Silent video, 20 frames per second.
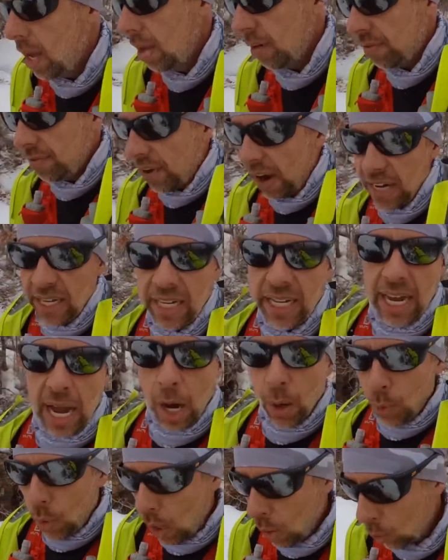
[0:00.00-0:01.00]
and finding
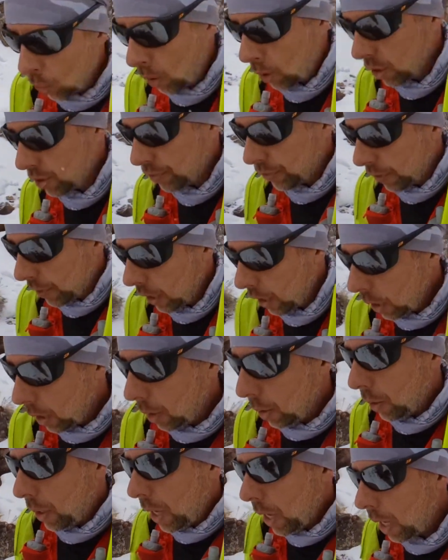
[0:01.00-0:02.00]
out what works for
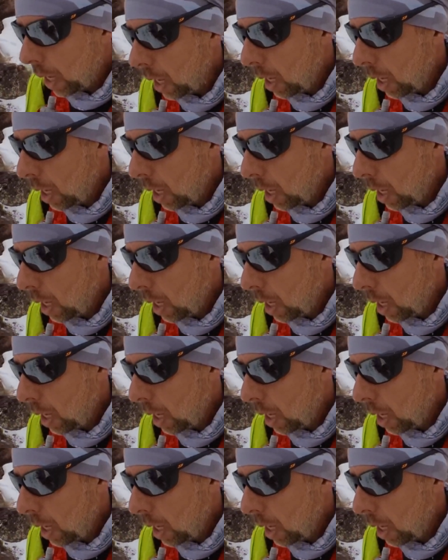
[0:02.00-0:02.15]
you